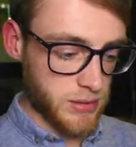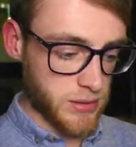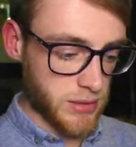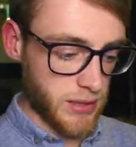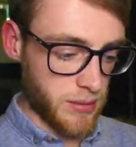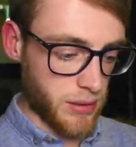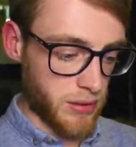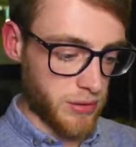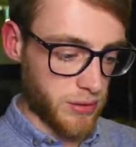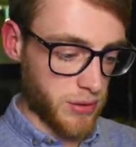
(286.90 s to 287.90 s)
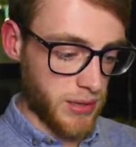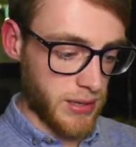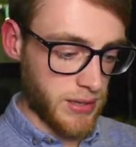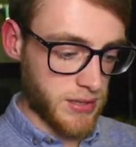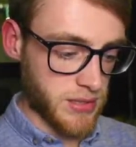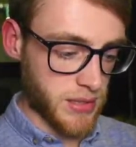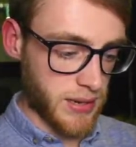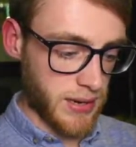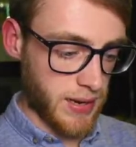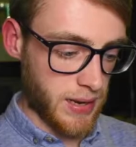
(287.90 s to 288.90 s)
Keep going through these.
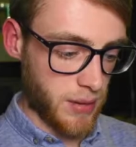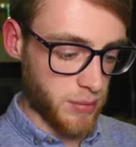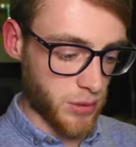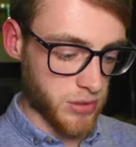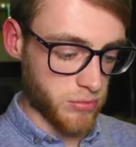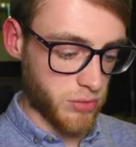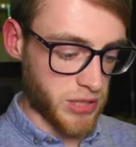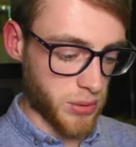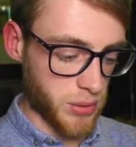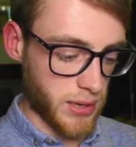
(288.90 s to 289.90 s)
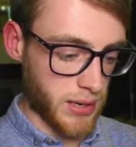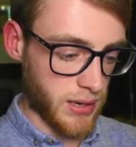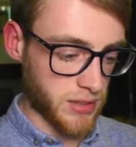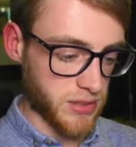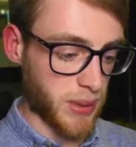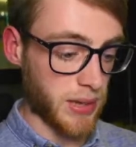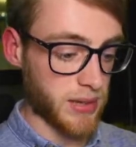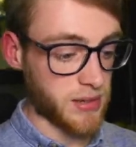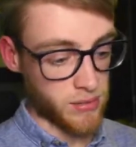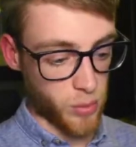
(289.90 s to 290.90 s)
Um, got some ritual cards,
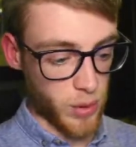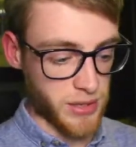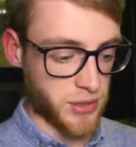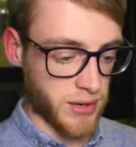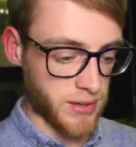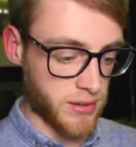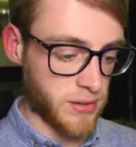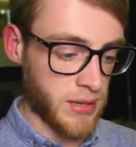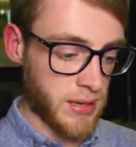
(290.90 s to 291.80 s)
Paladin of White Dragon,